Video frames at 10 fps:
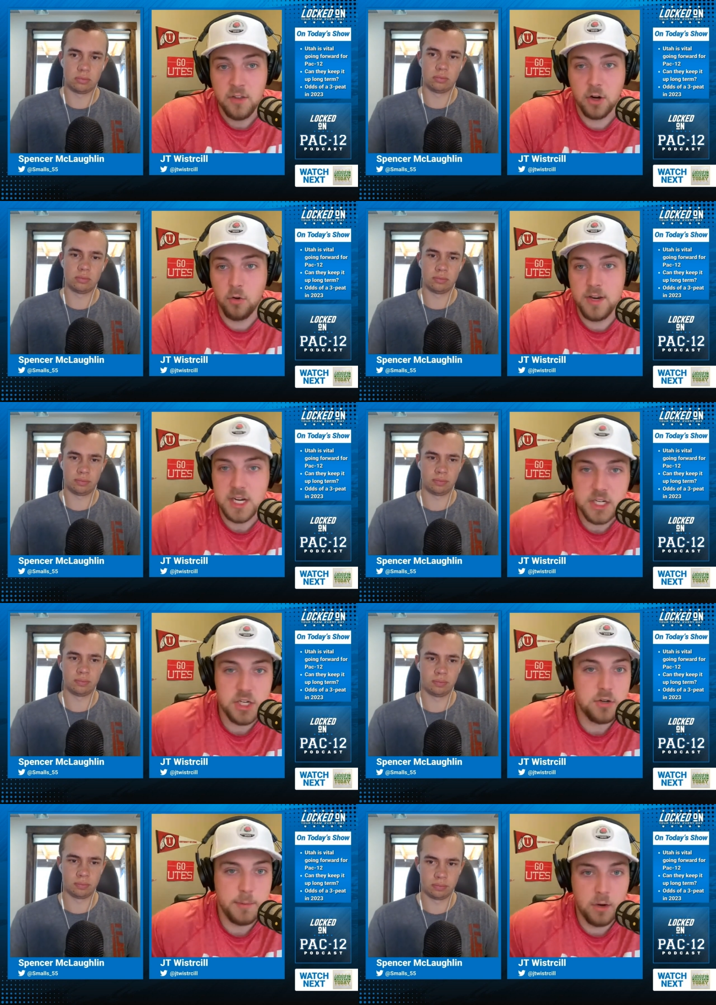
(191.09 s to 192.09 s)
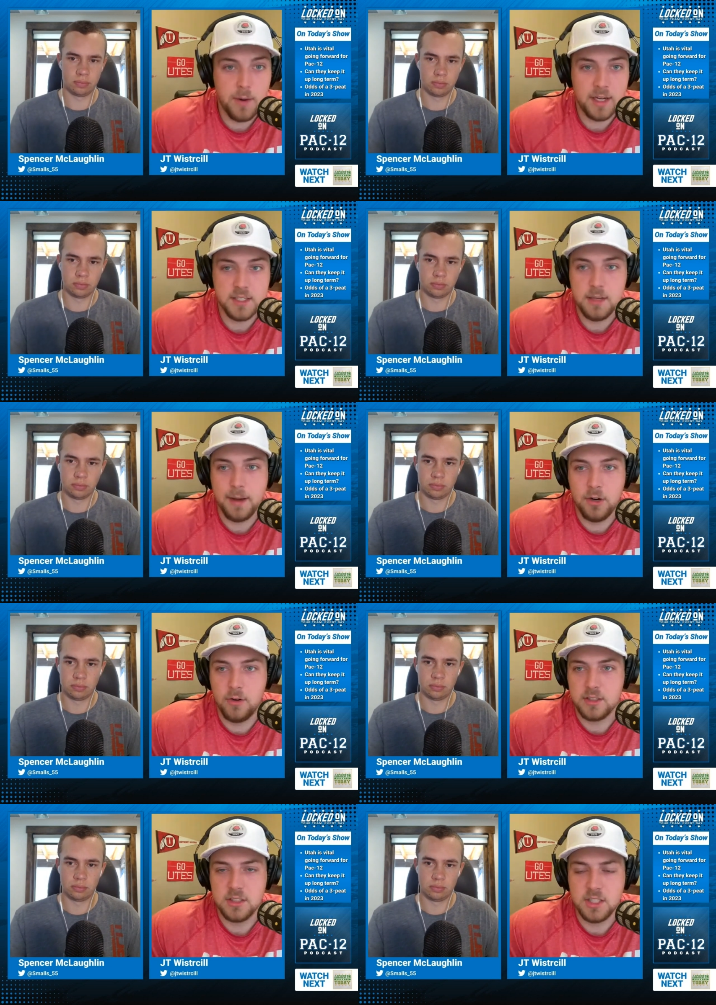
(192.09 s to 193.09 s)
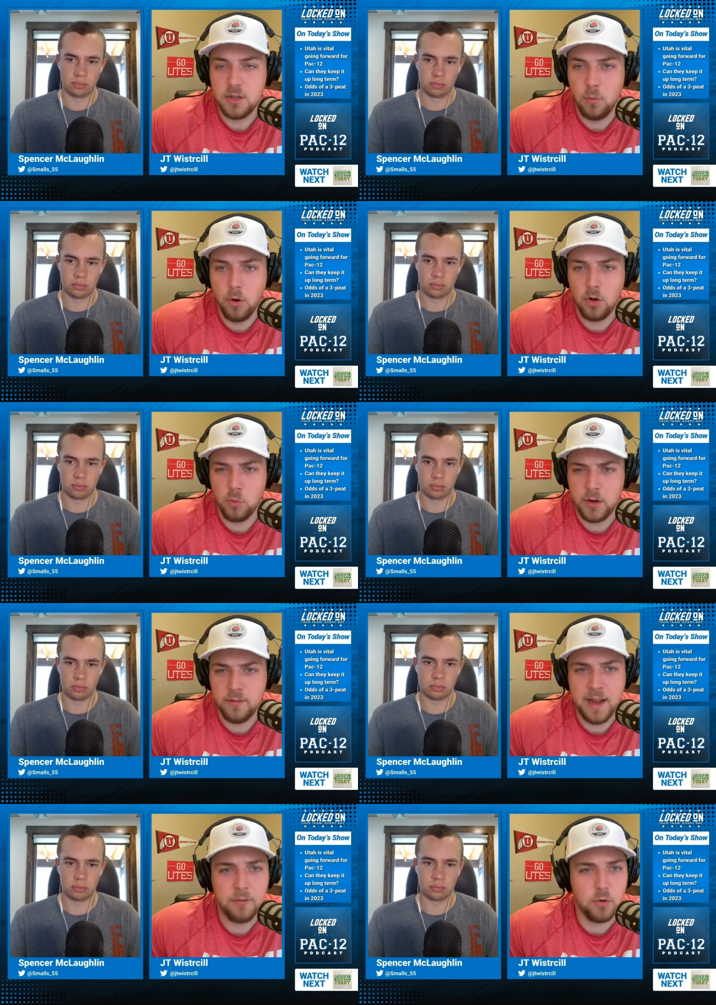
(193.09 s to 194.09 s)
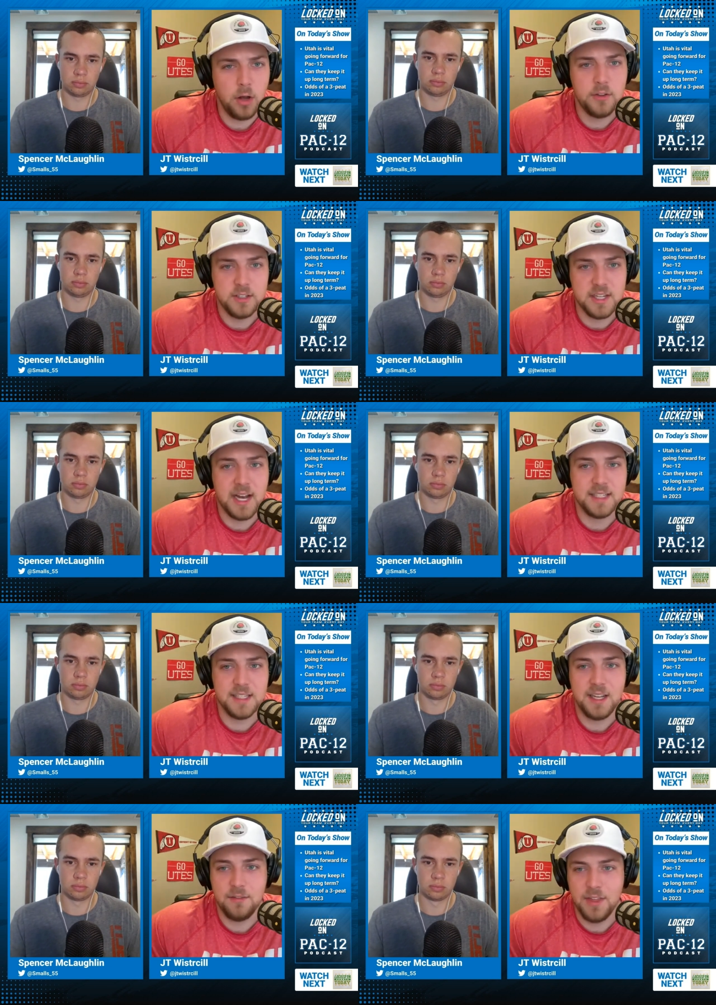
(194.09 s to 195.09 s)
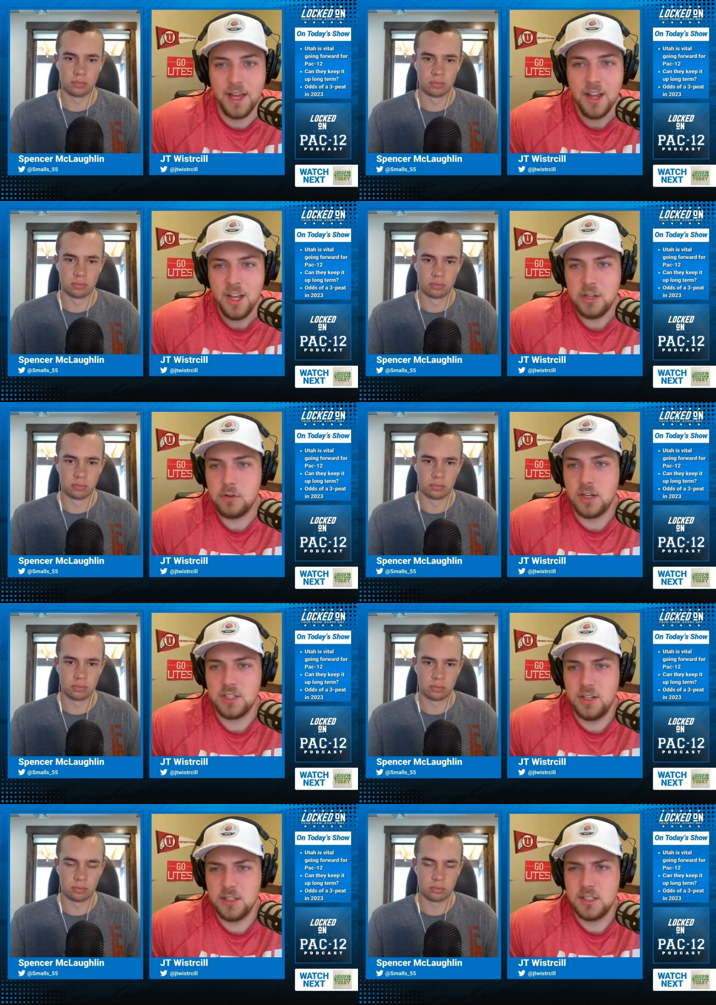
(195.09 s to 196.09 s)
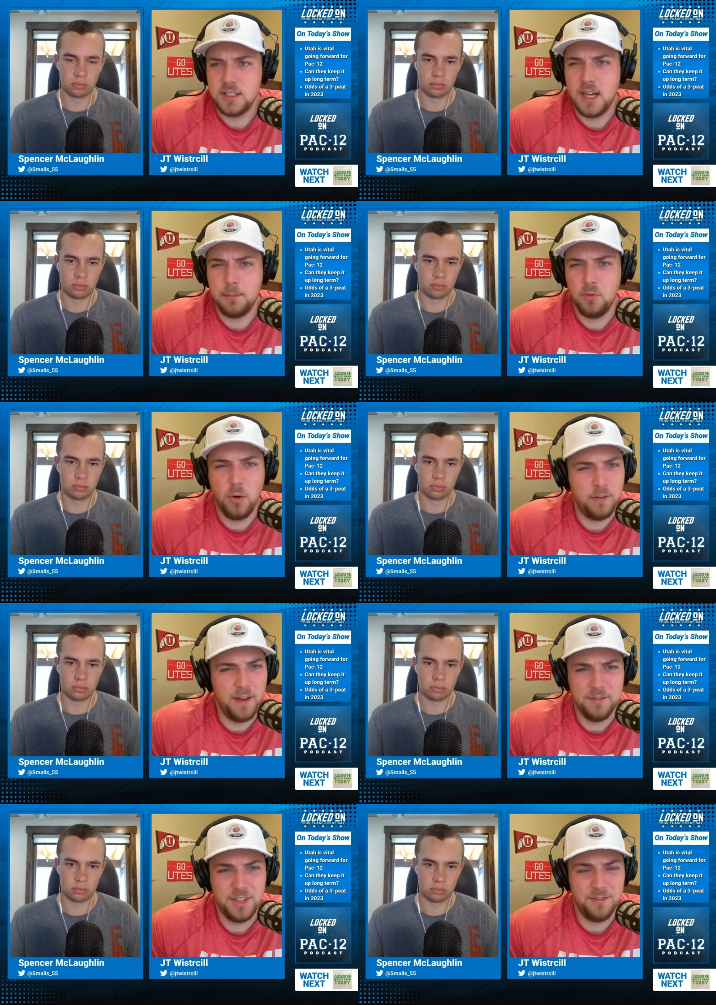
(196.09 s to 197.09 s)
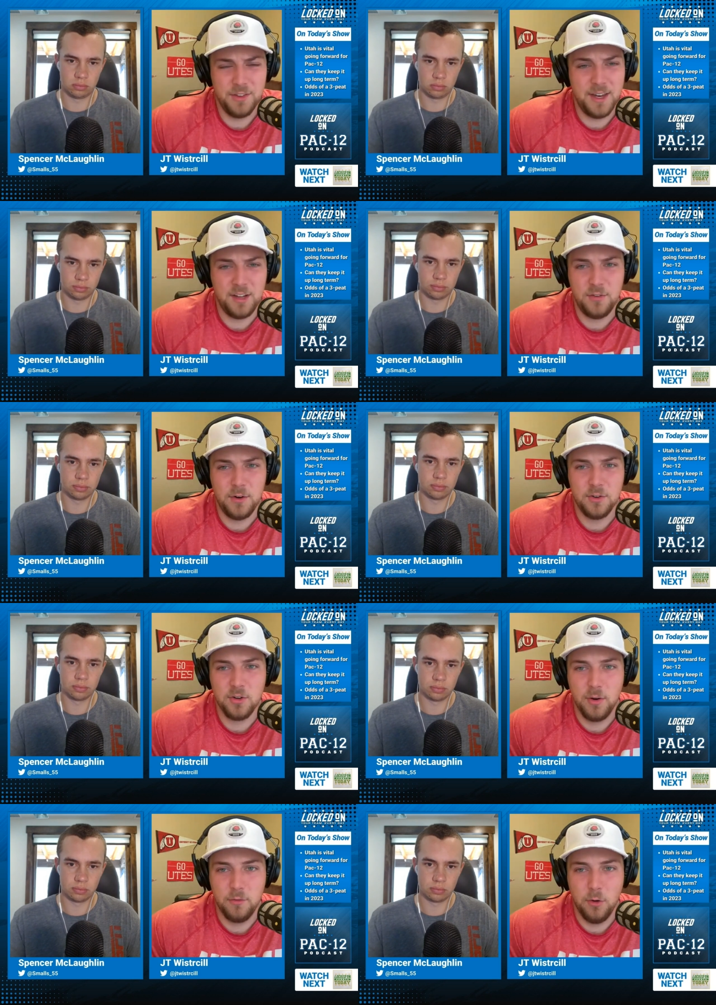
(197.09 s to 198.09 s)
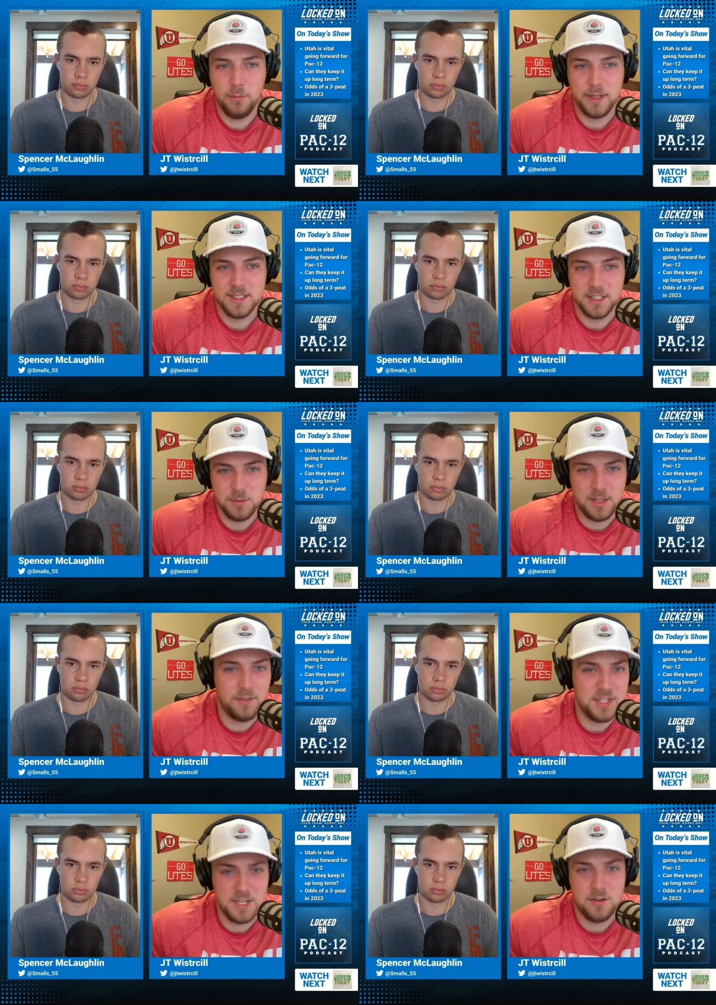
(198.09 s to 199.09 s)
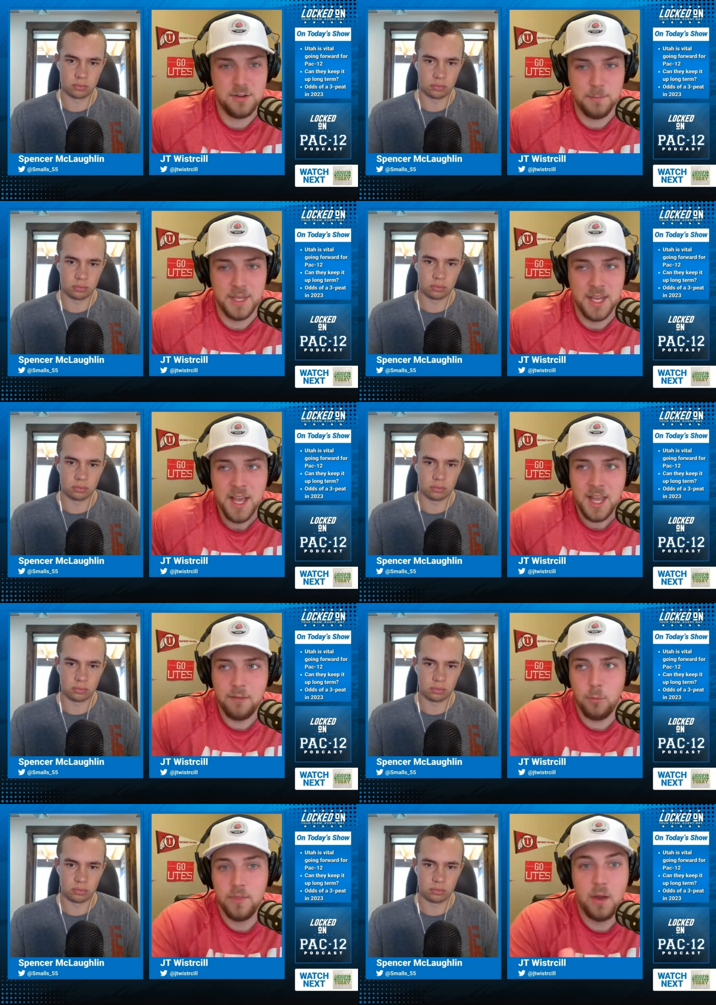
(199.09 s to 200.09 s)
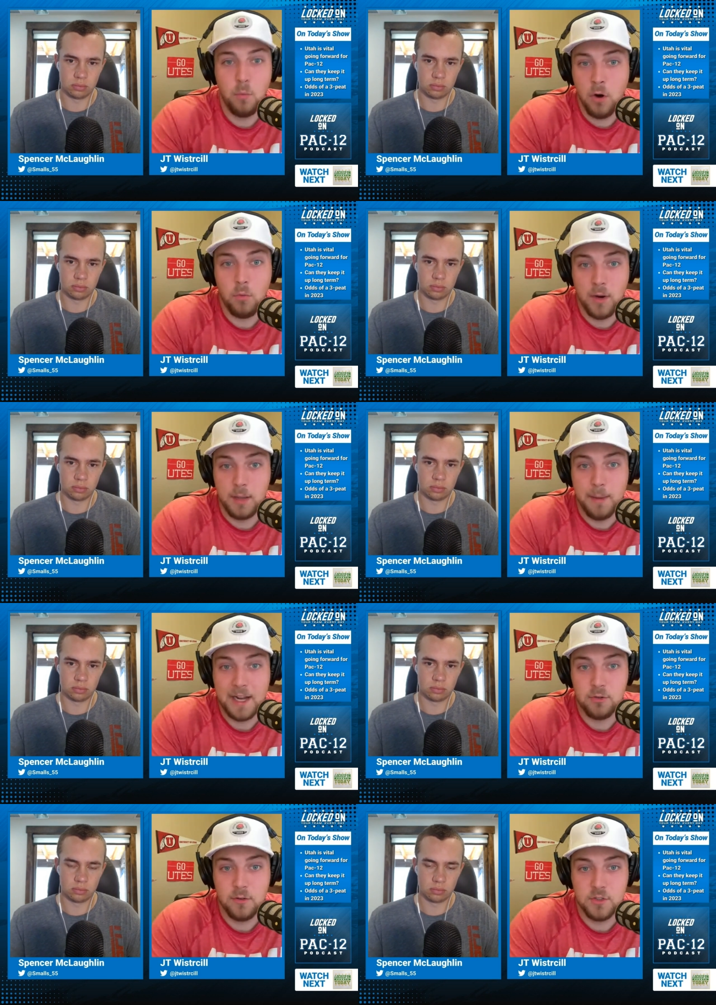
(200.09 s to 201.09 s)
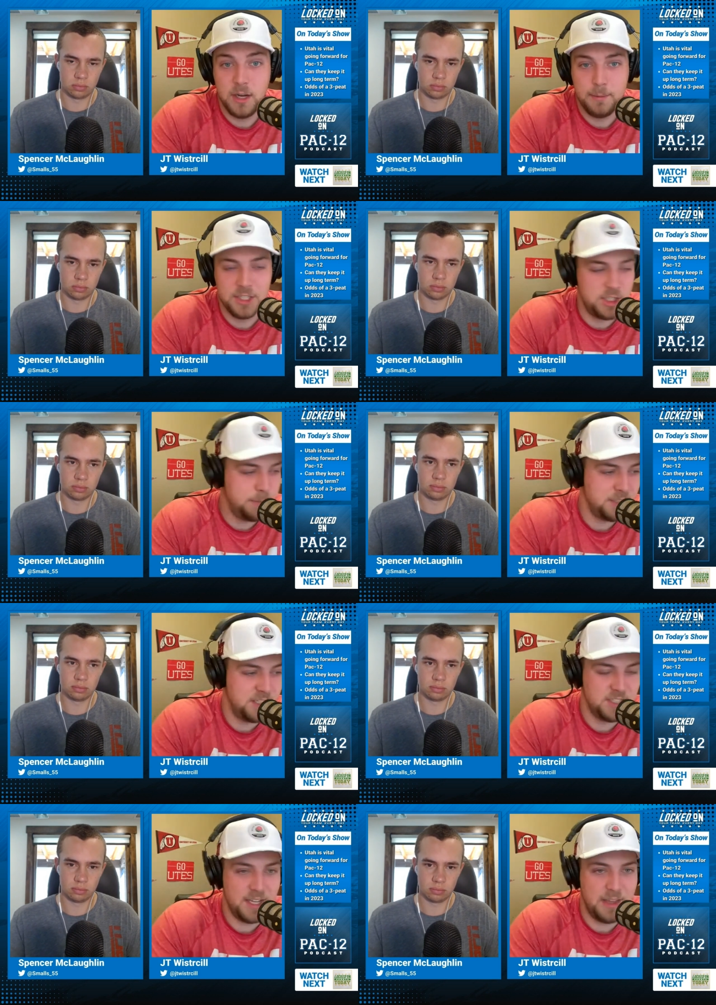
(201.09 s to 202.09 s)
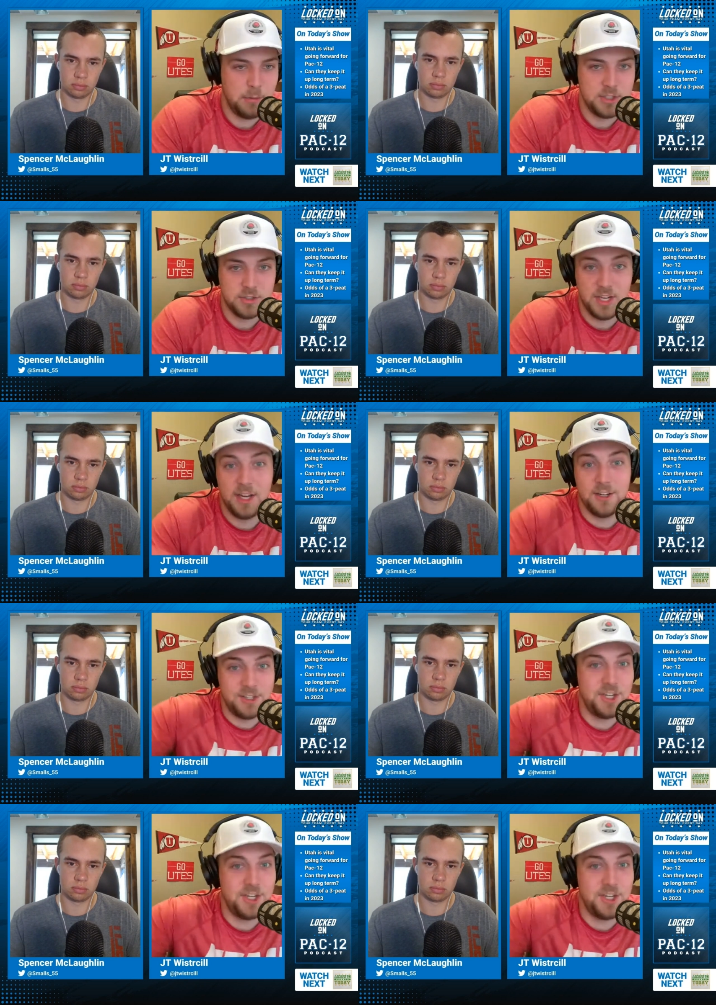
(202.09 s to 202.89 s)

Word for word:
Speaker 1: They're going to continue to be a ranked team. I don't see a world where even after all these guys leave that Utah still isn't a top 25 team for the next few years going forward, because that's what they've continued to be even when they weren't winning Pac-12 championships, and instead they were just getting to the